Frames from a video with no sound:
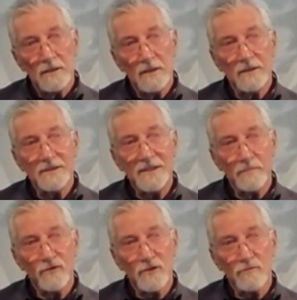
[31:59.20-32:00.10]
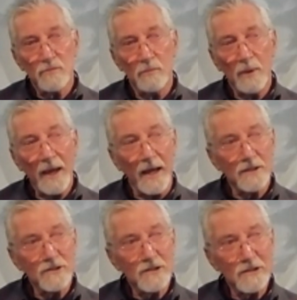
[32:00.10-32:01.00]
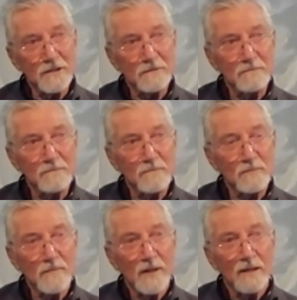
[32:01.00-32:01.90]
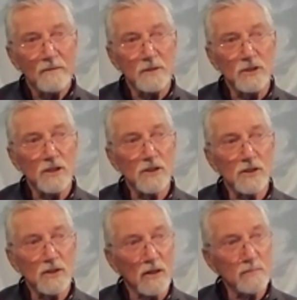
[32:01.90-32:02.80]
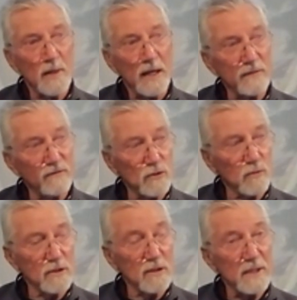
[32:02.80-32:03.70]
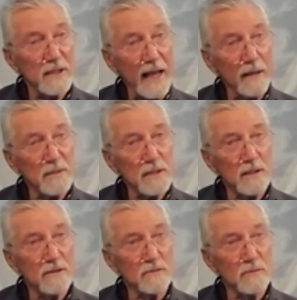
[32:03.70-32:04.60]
Little tips from the past. When Jesus talks about, if you want to be happy, here's